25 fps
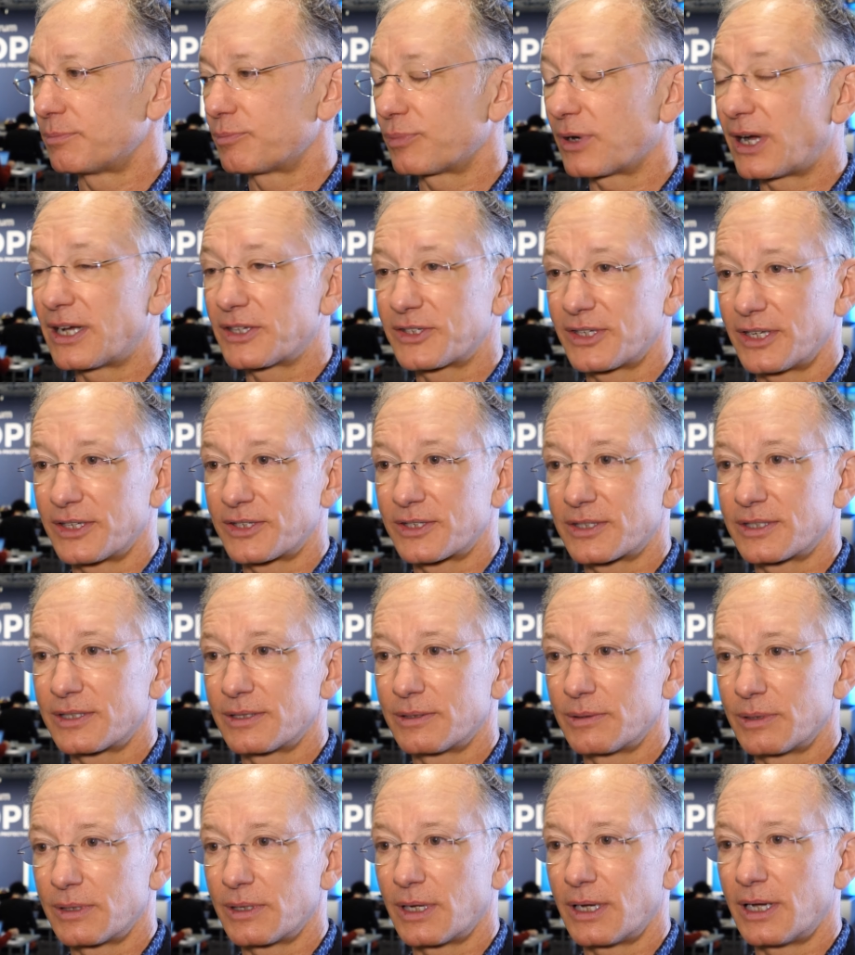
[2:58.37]

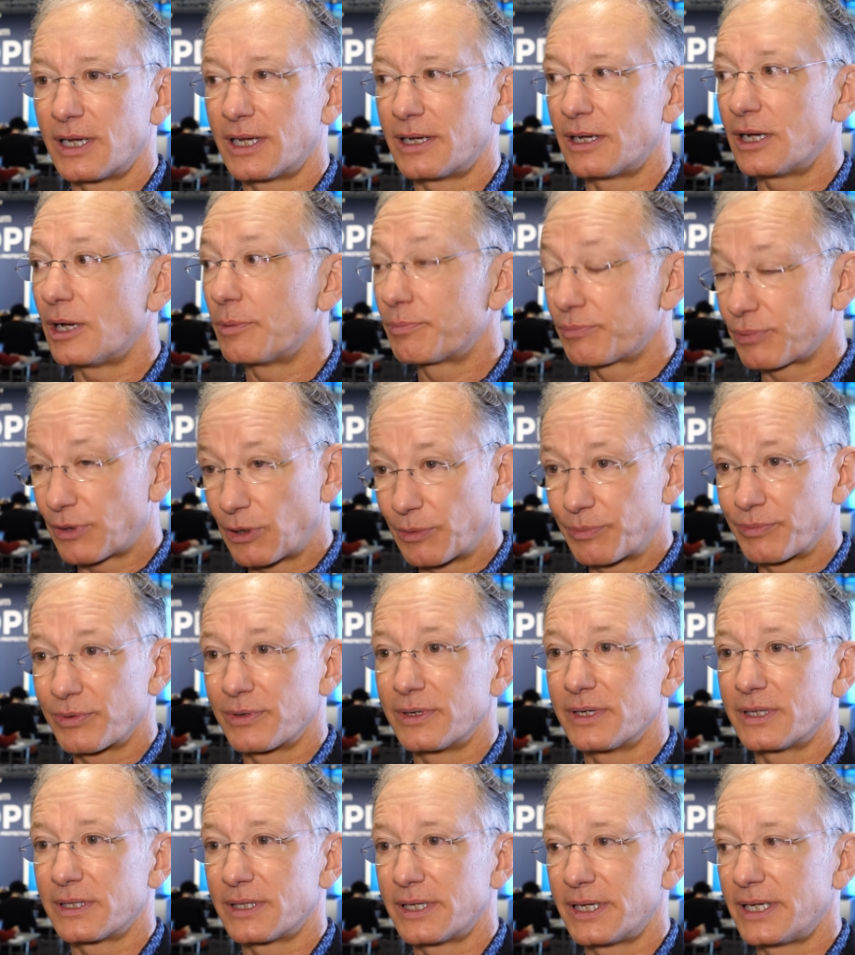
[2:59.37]
processed
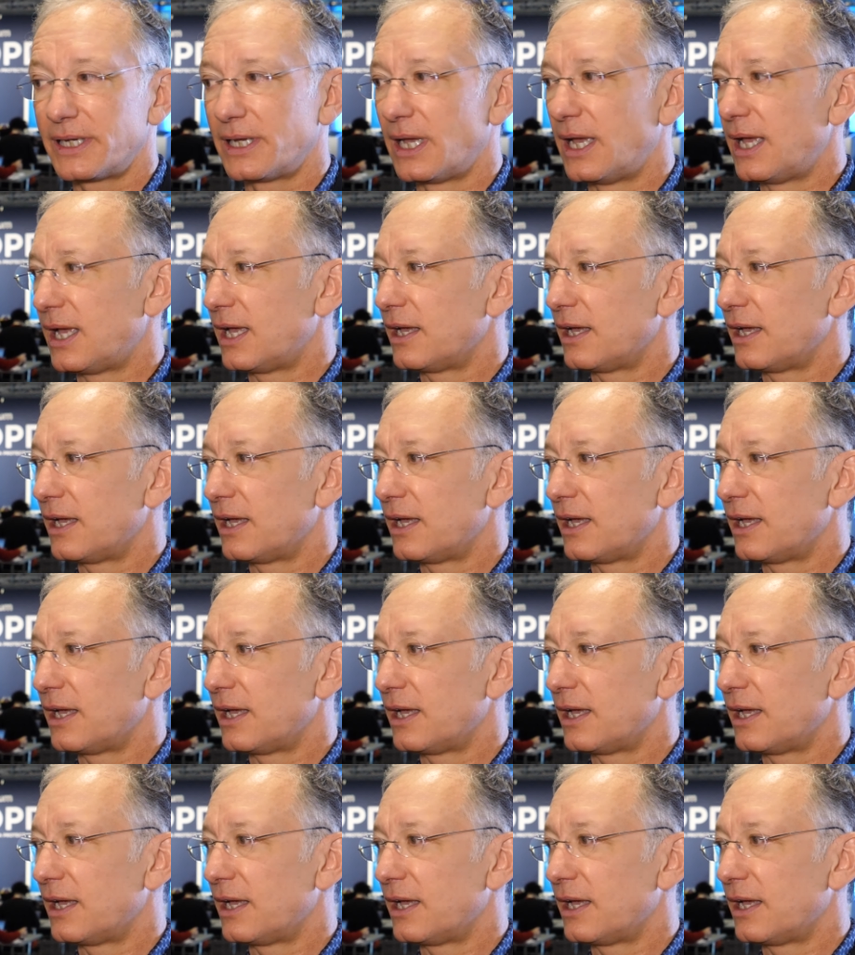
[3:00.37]
appropriately,